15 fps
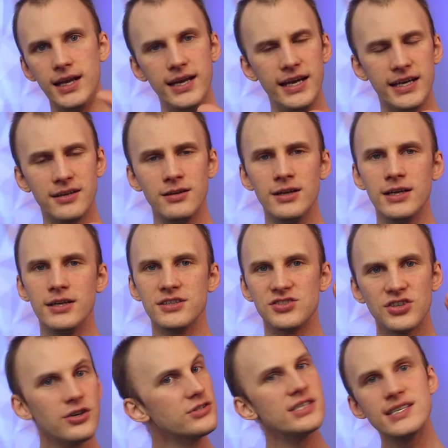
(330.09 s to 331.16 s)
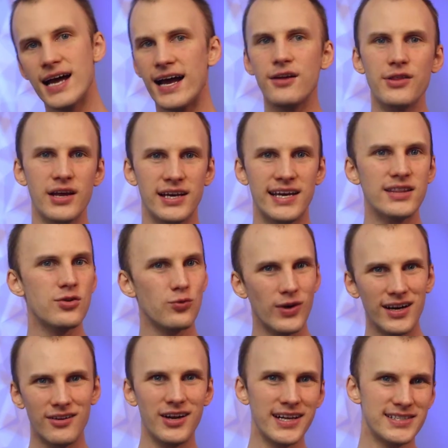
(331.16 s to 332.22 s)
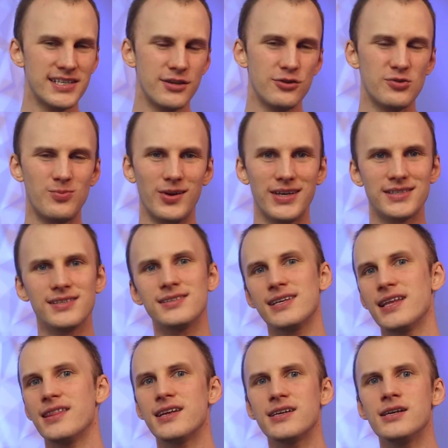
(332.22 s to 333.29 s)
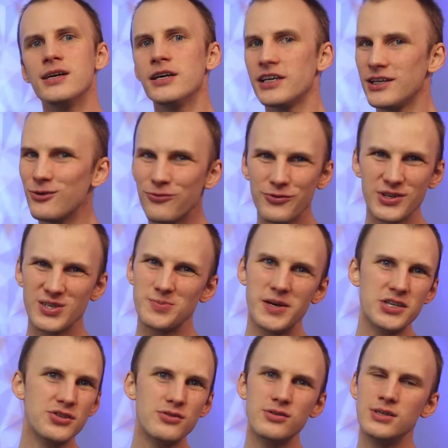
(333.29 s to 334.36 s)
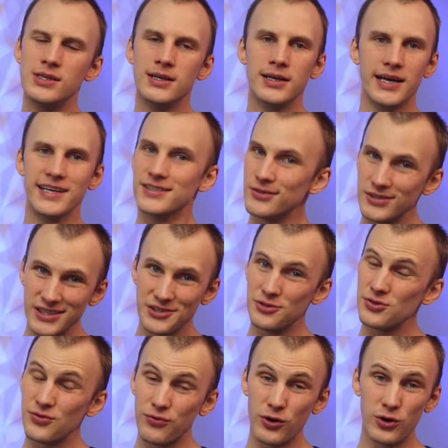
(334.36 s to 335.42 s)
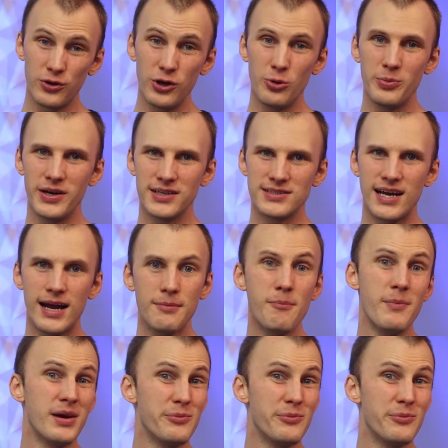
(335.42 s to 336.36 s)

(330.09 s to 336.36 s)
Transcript: And start to dial that, get the right lights in those places, and then, you know, for the special, it's only used for a little bit of time.